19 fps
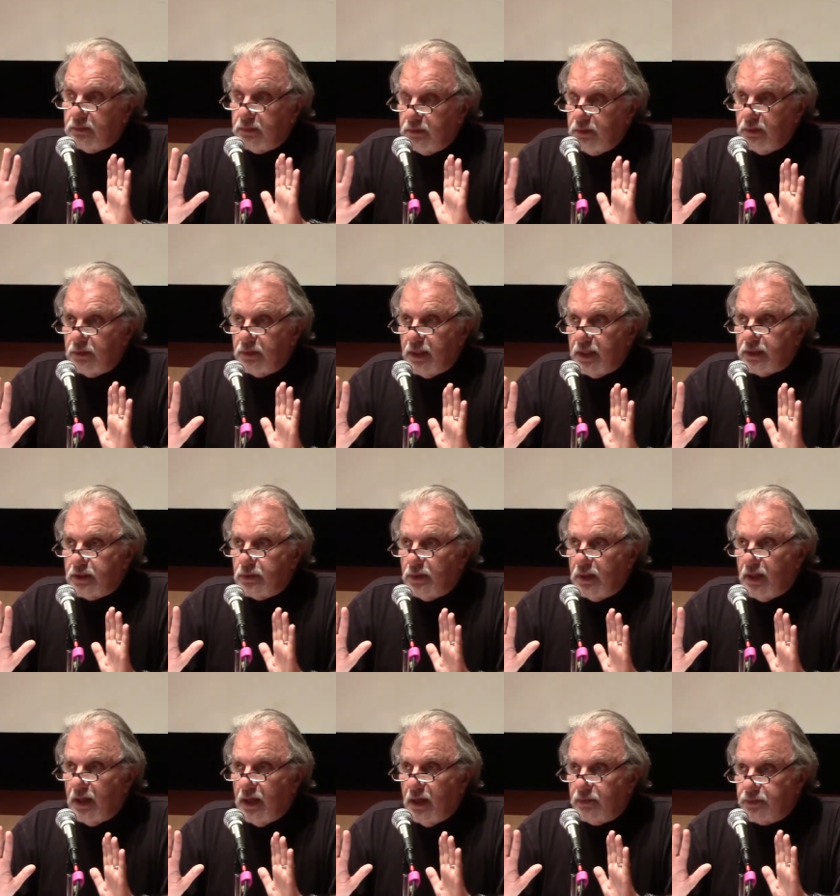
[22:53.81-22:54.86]
you know, that's
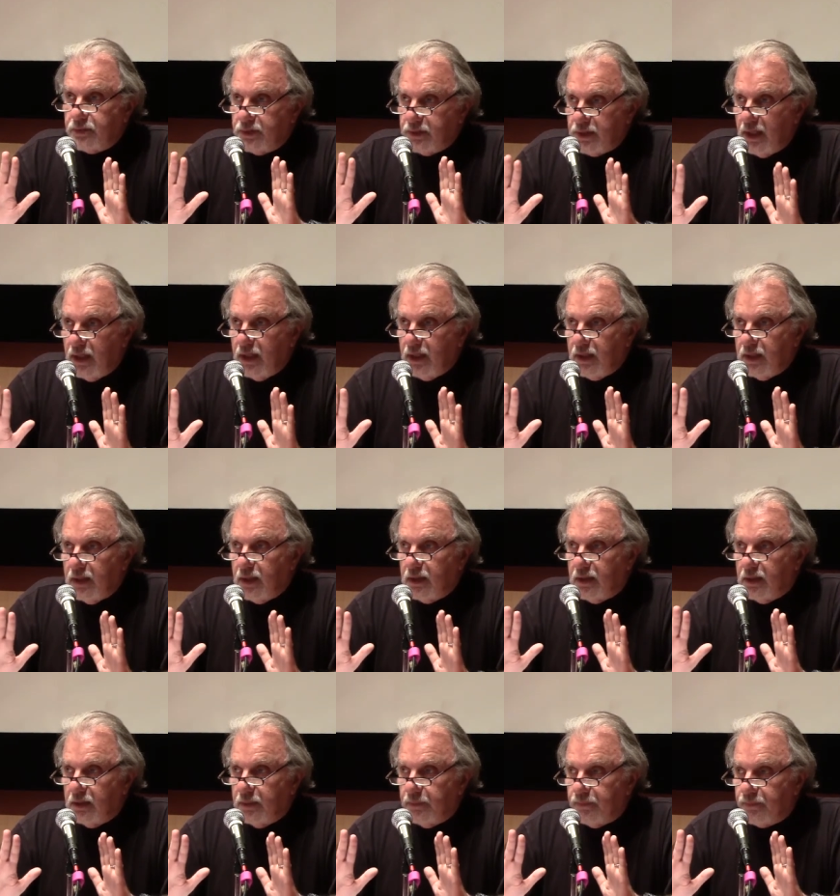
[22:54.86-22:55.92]
what I have to say
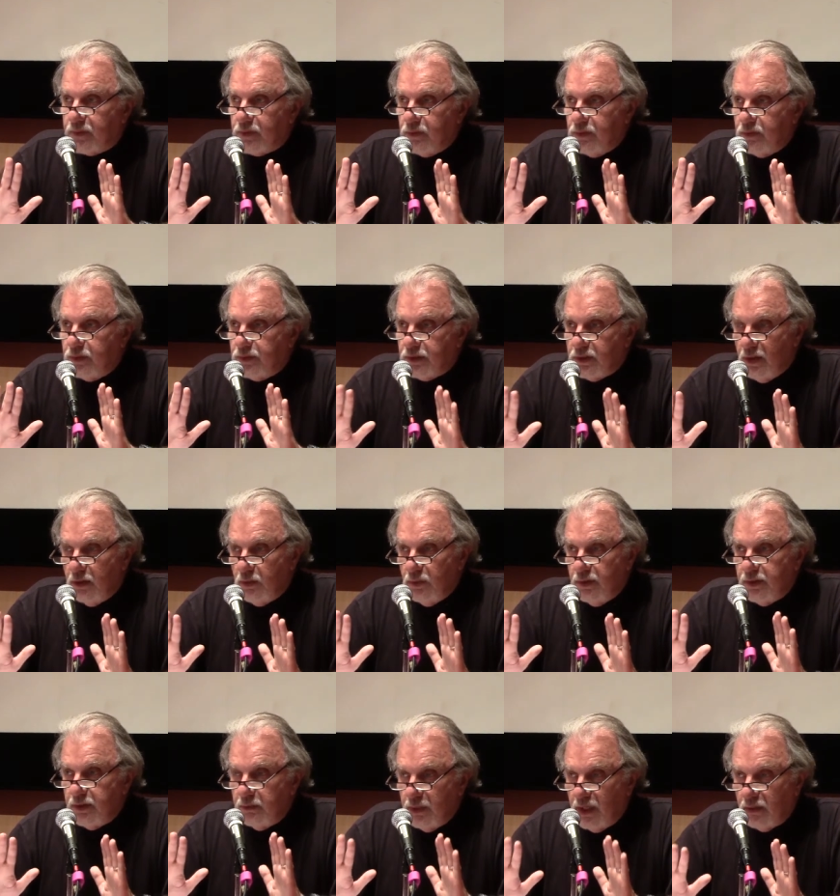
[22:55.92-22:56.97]
um, to start
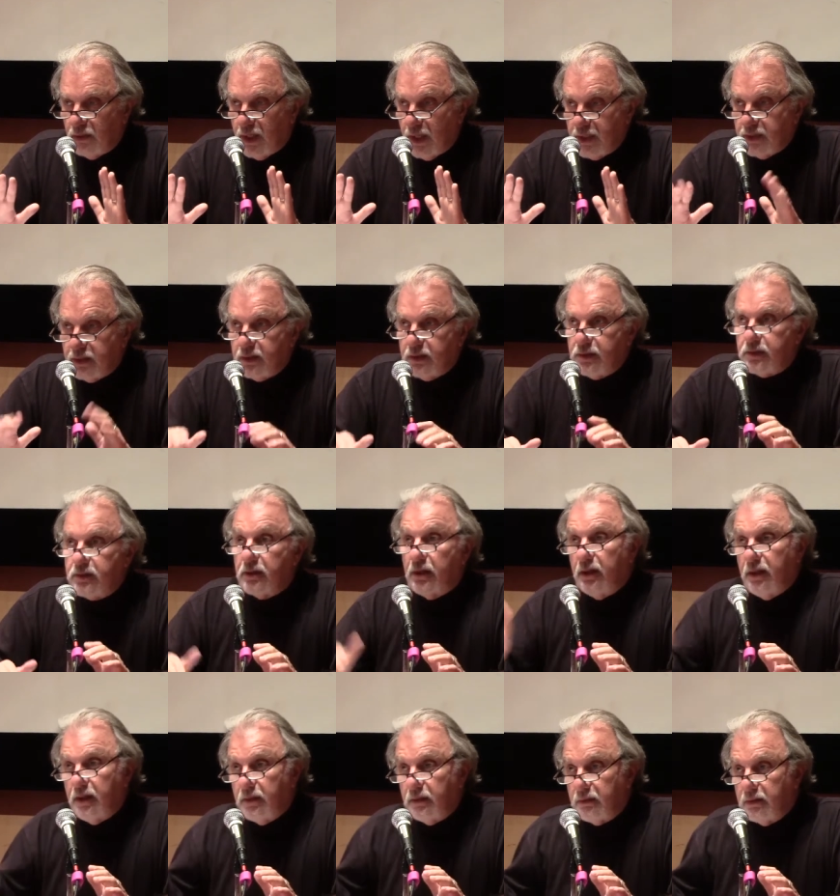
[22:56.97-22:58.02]
with about ISIS
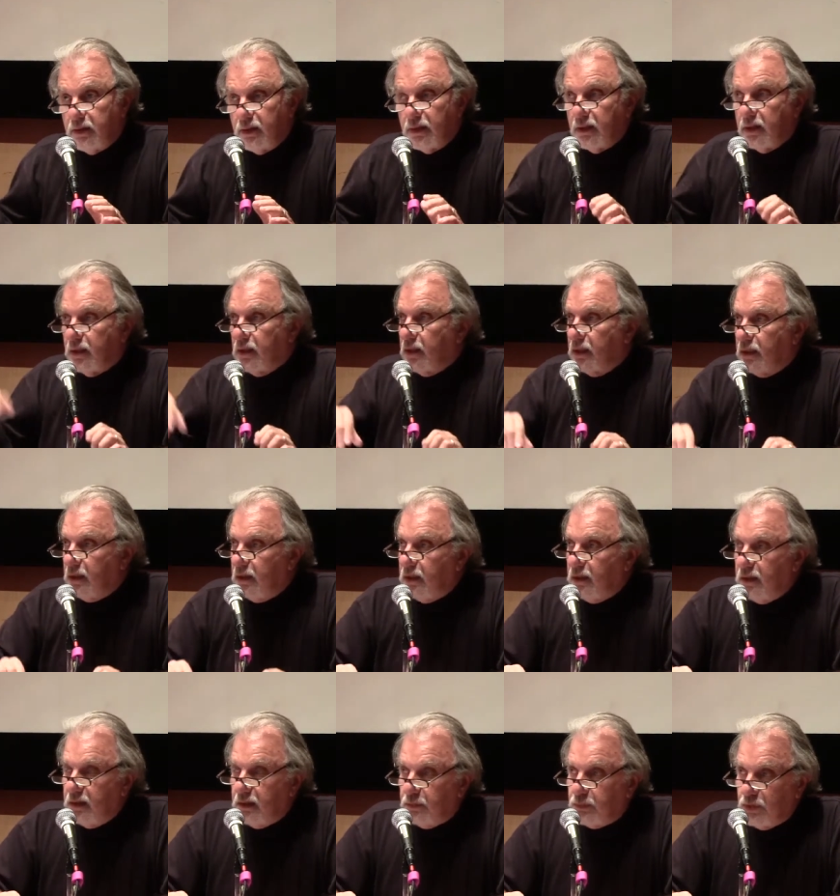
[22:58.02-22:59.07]

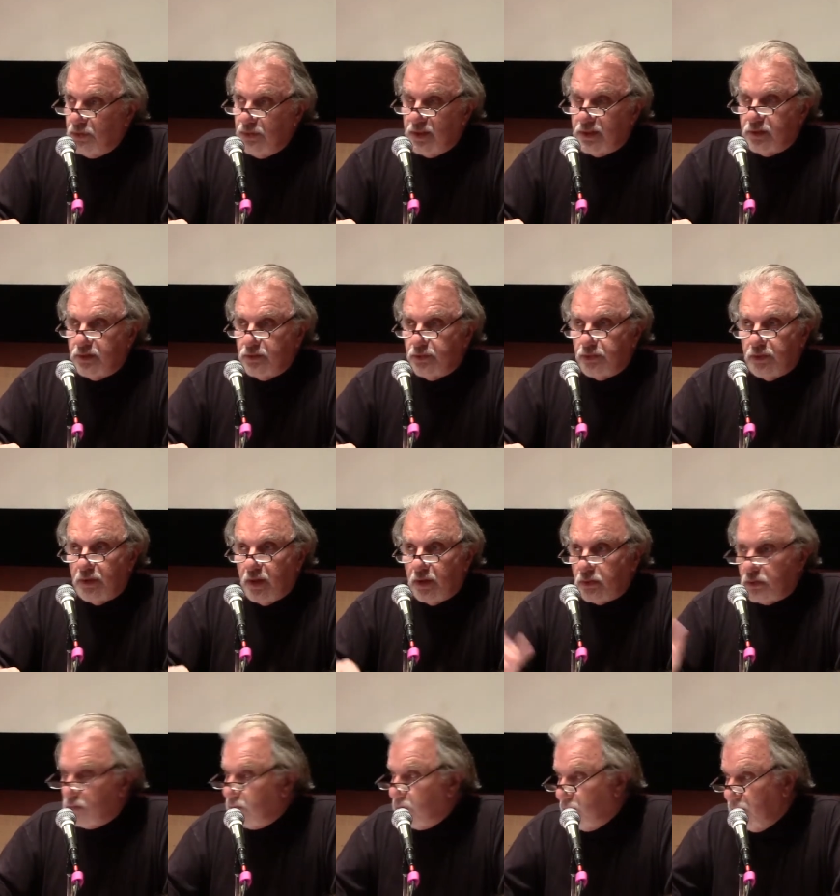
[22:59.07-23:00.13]
Professor Ferraro